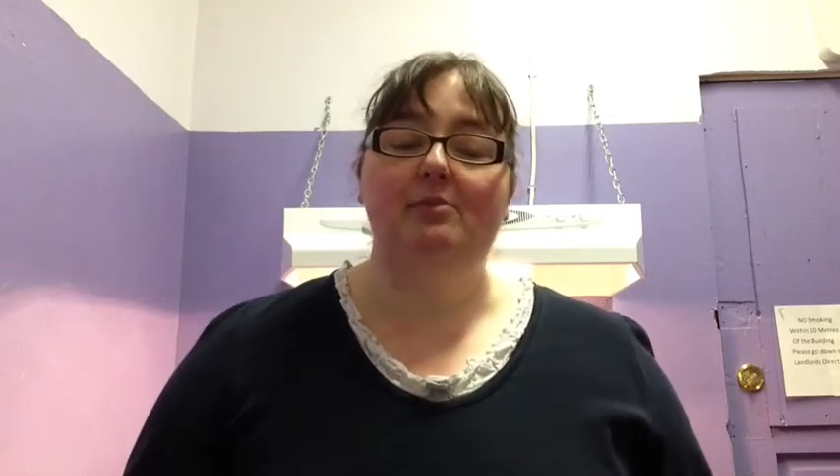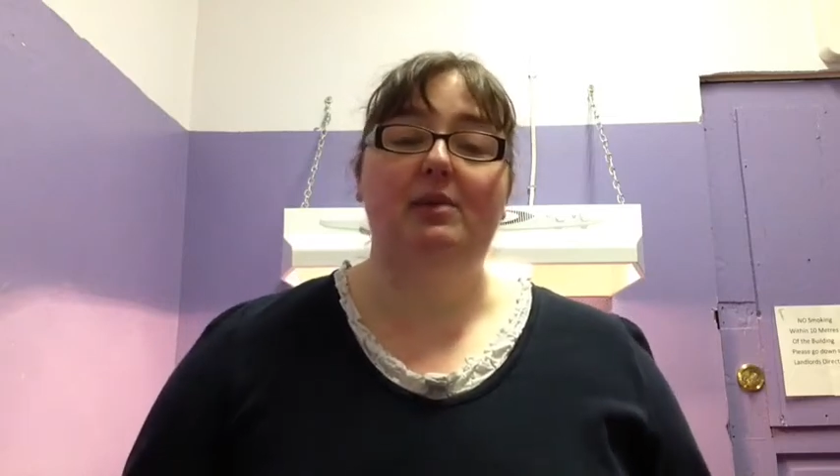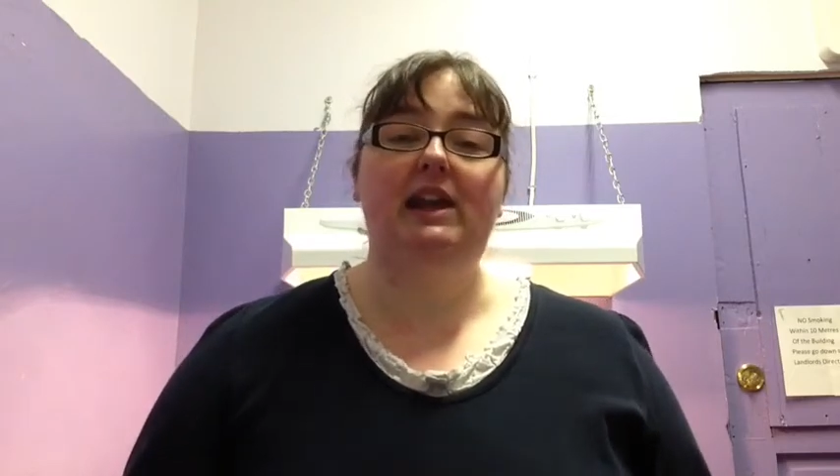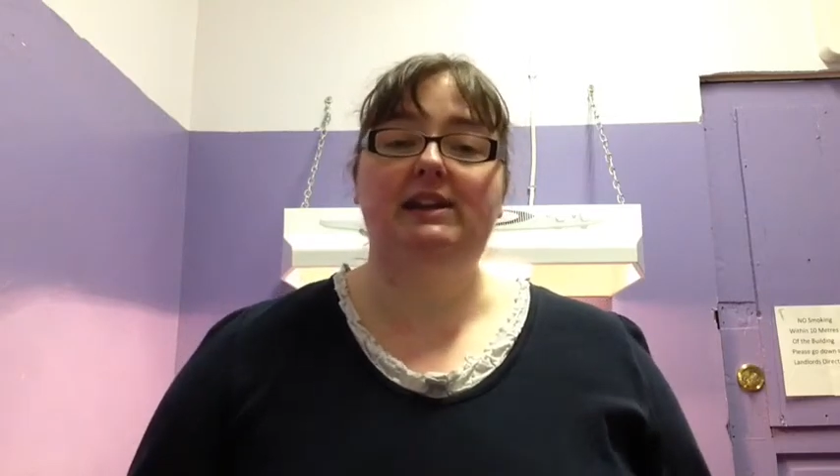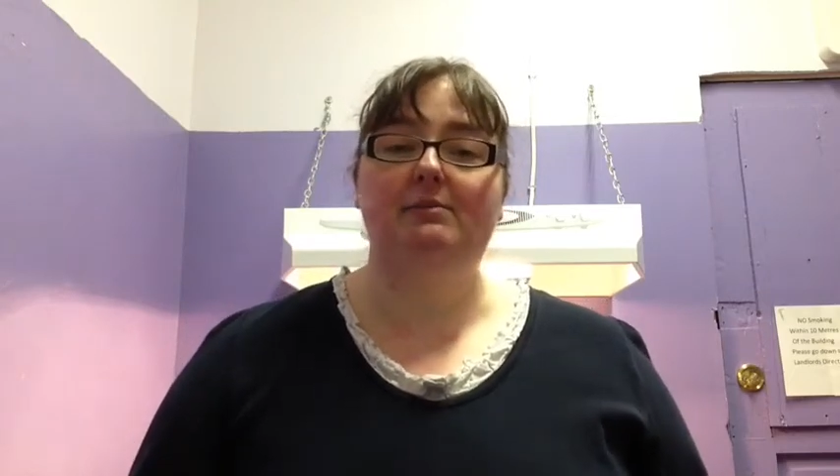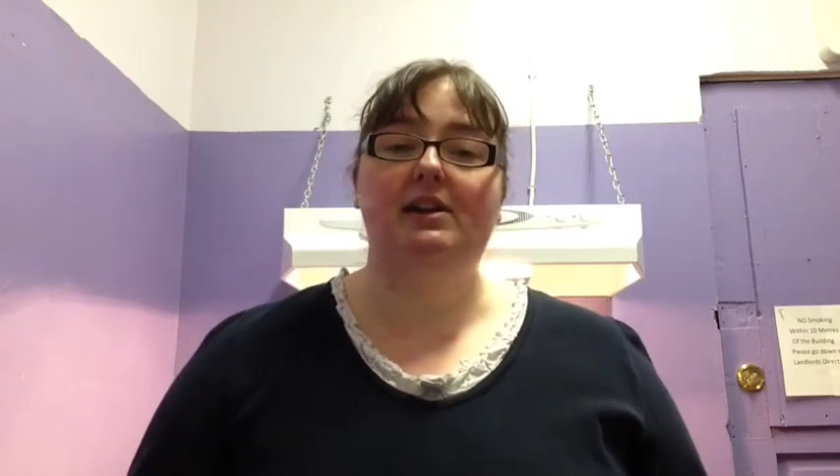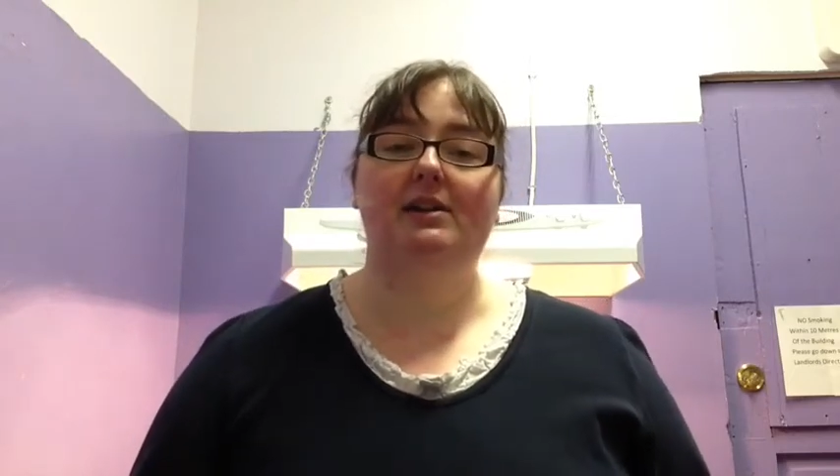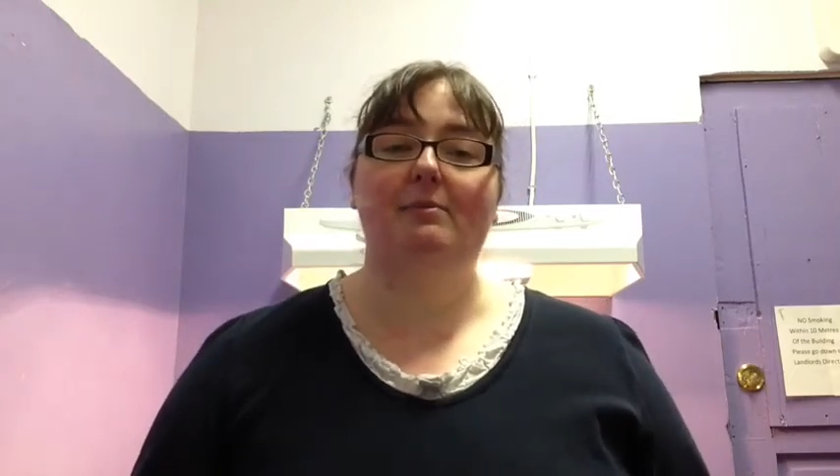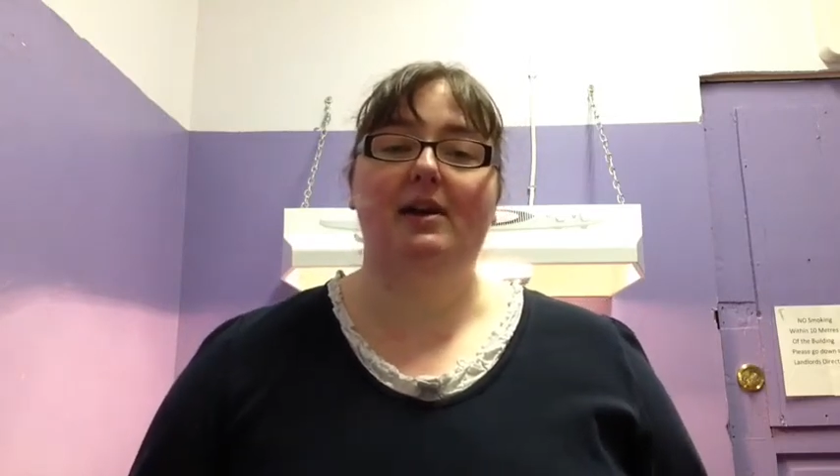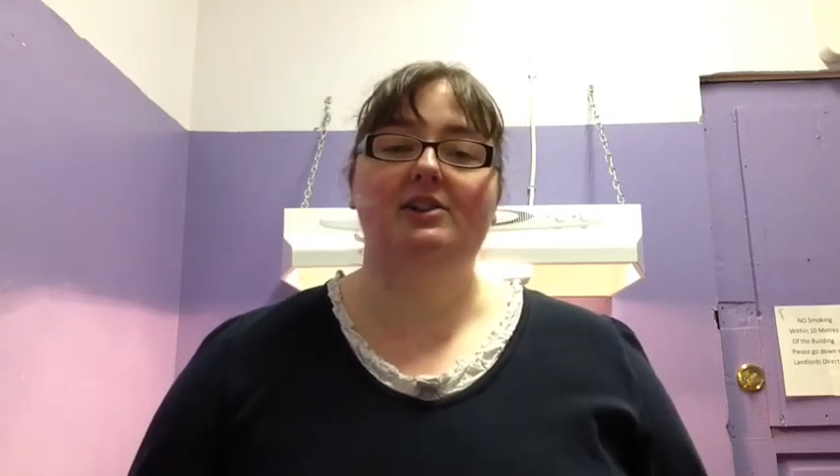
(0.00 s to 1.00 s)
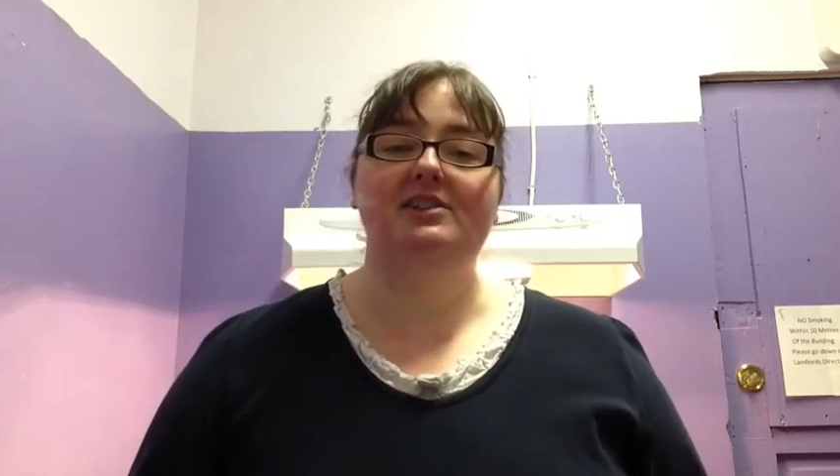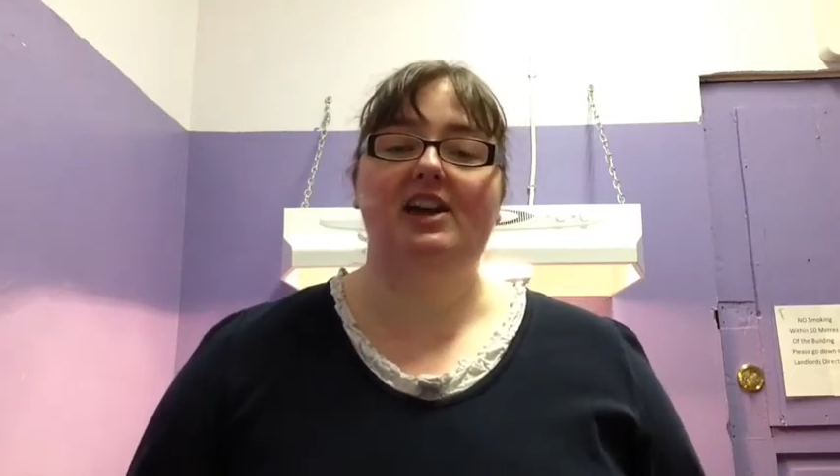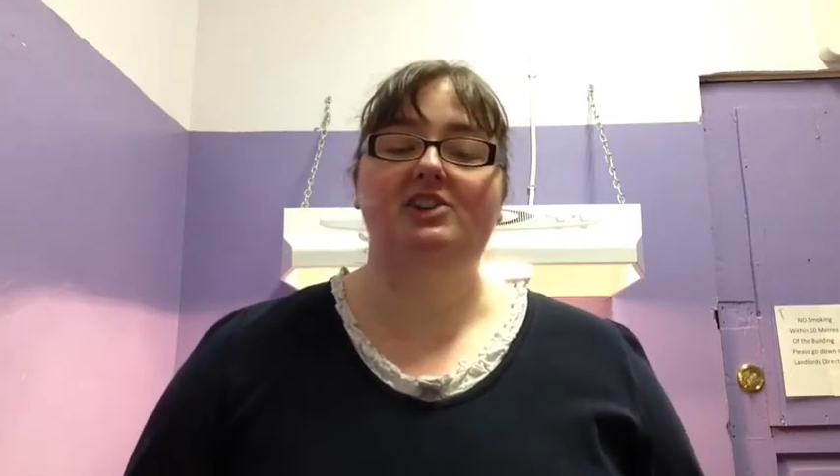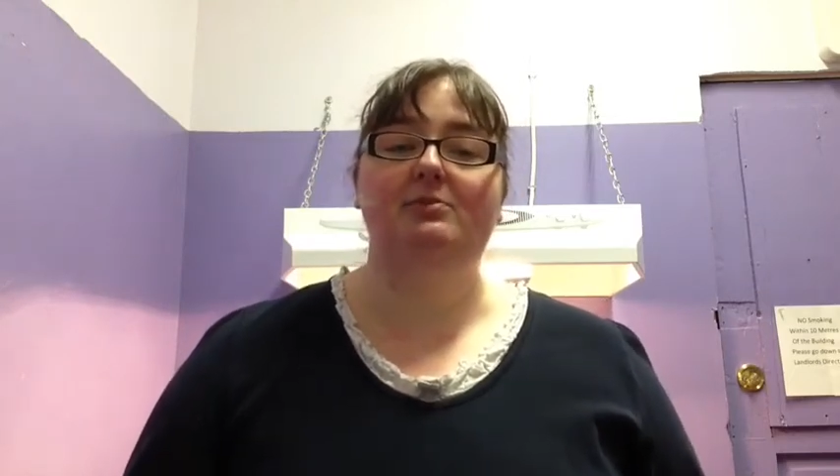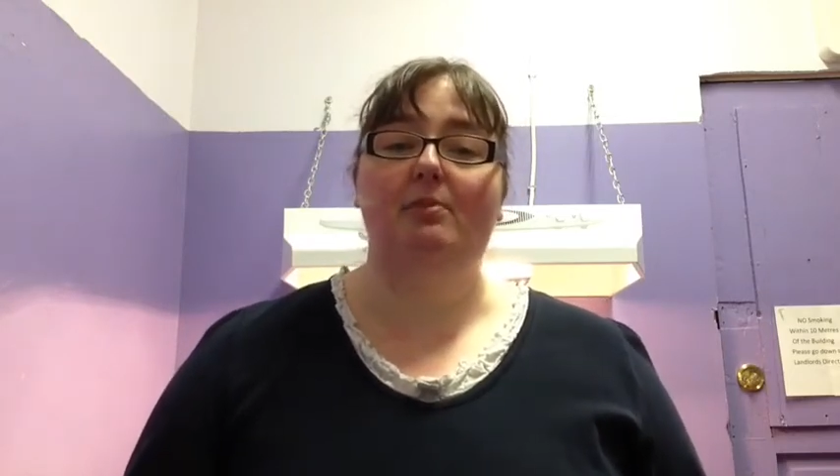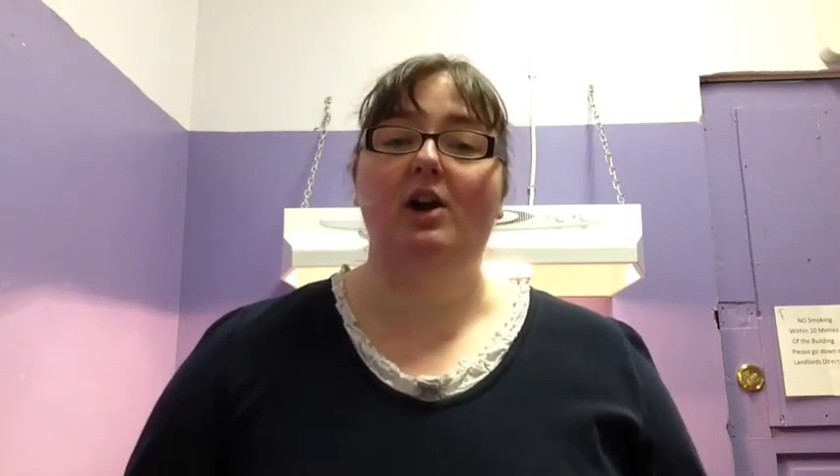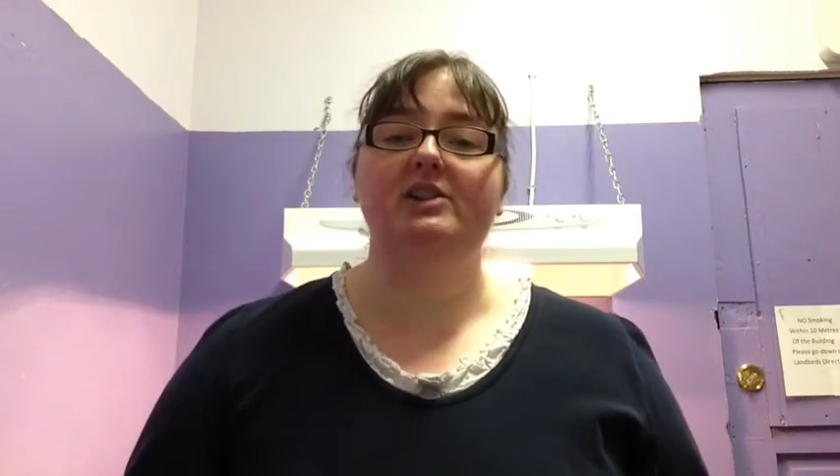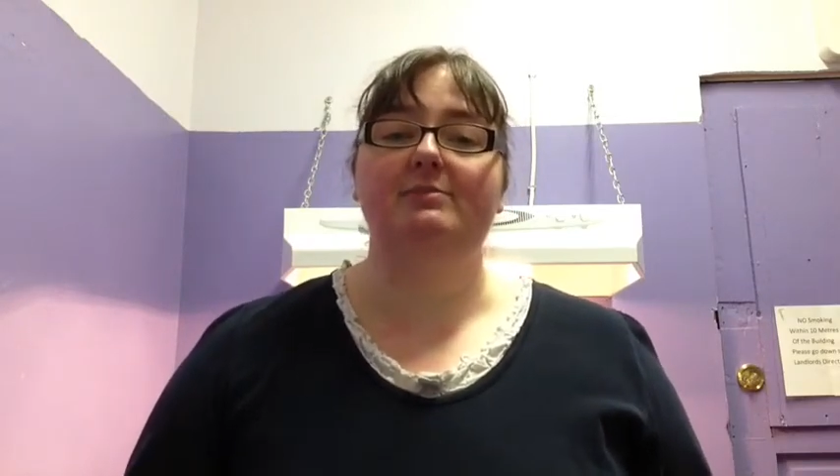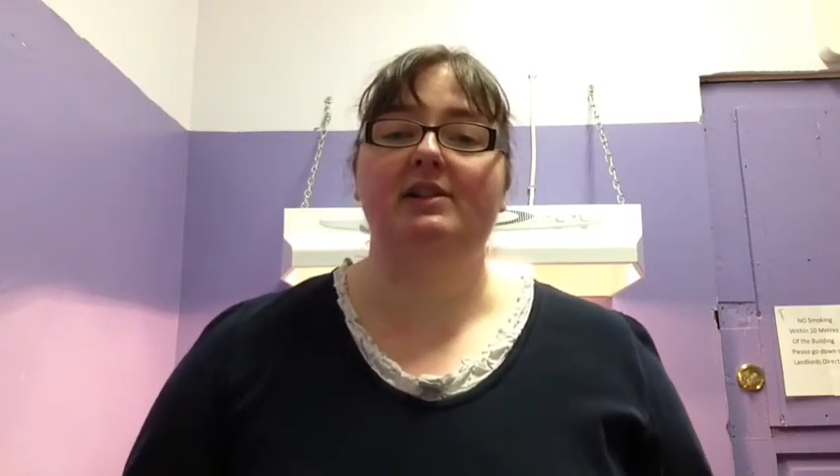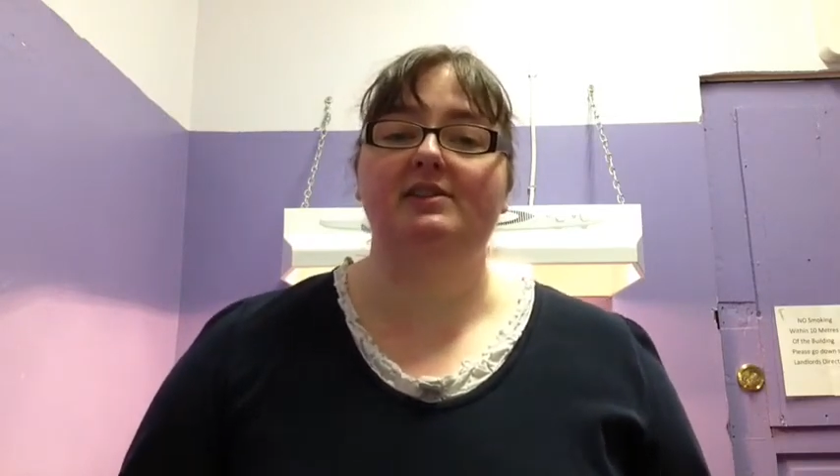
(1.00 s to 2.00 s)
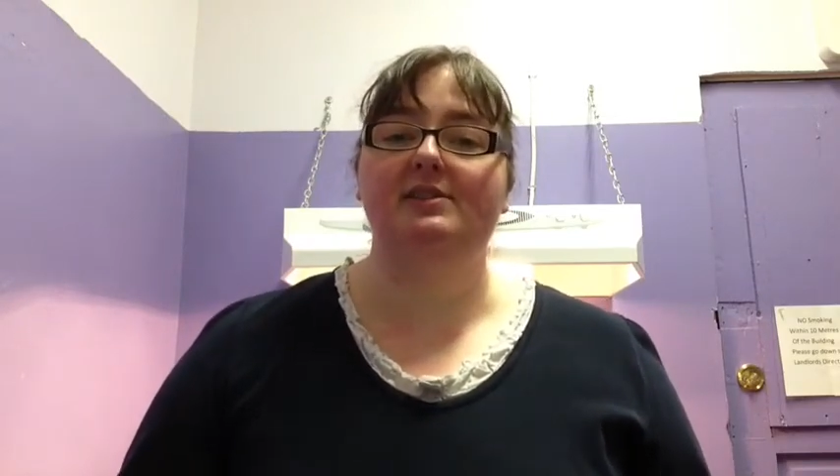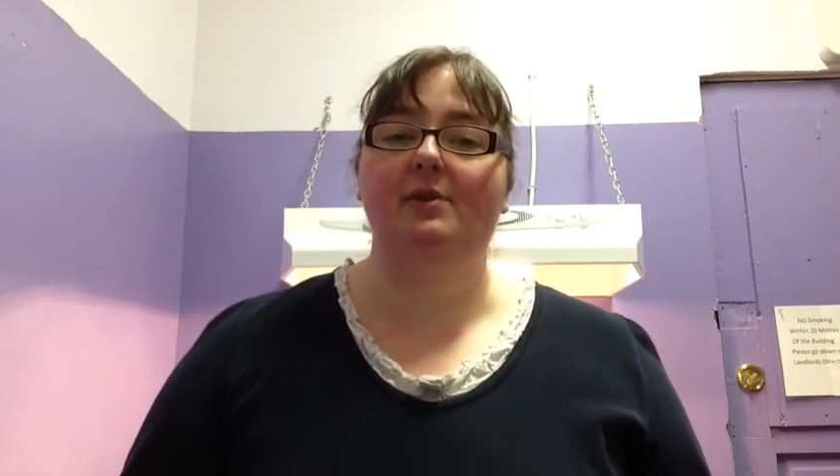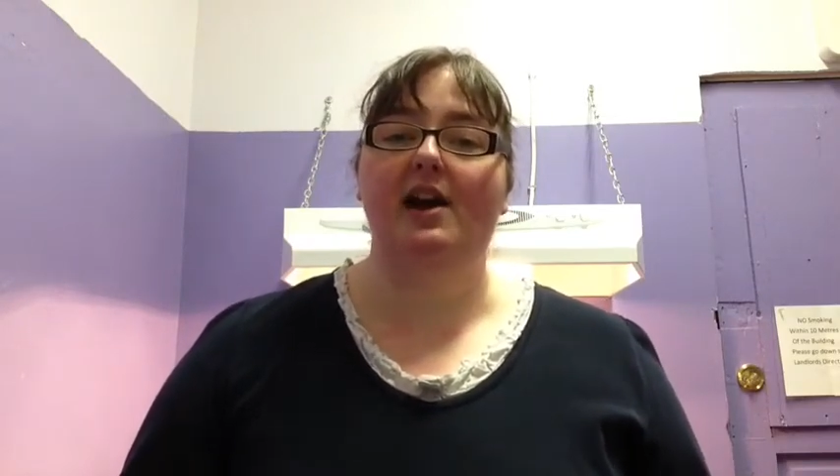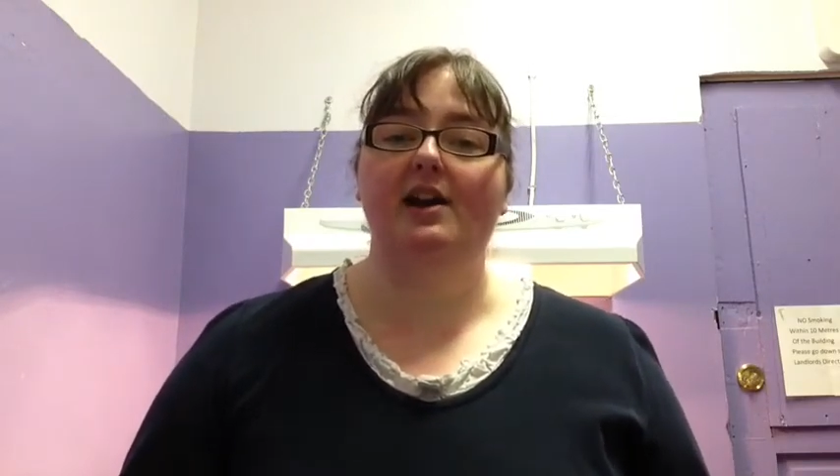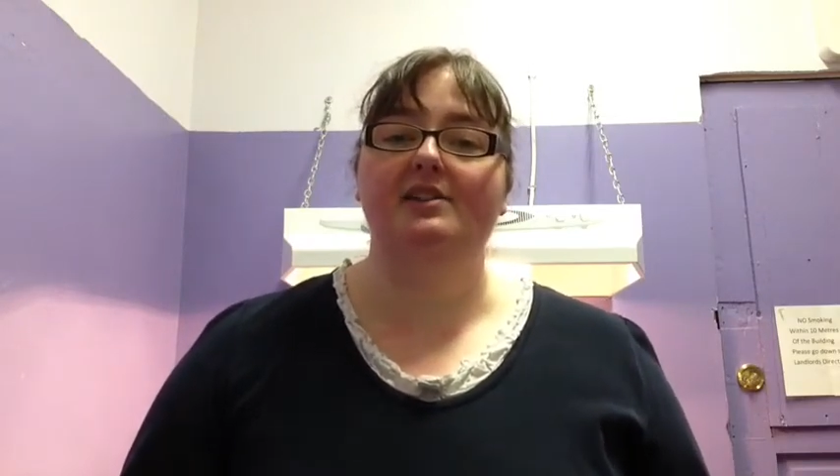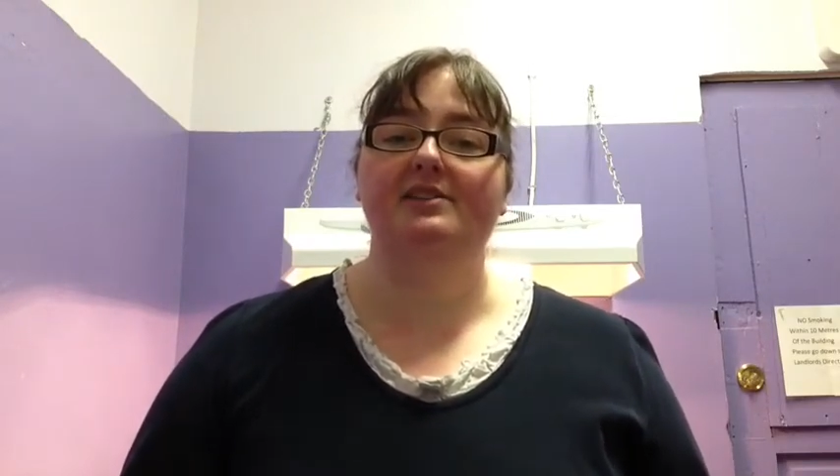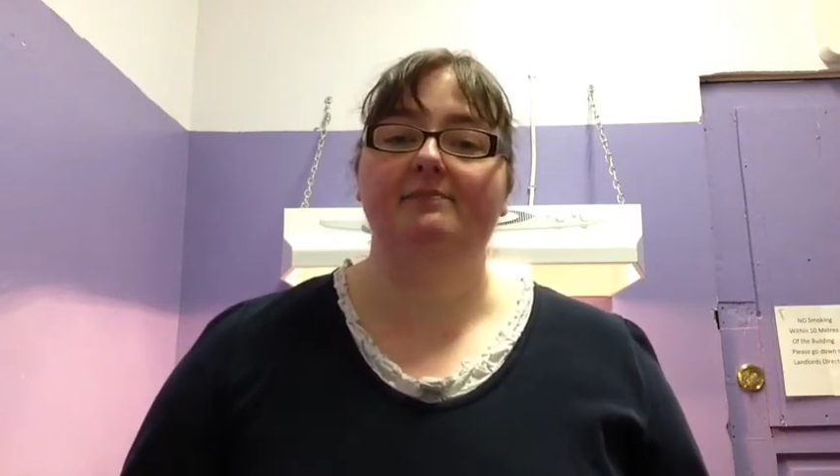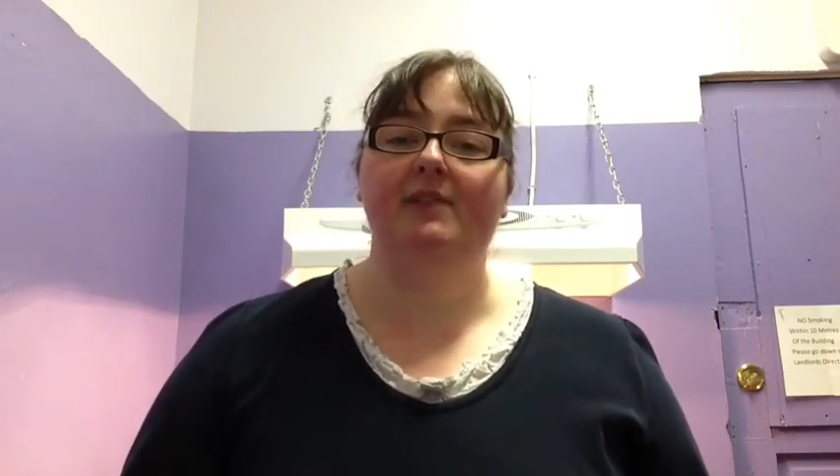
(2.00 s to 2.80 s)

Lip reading: peanut butter butterscotch marshmallow squares.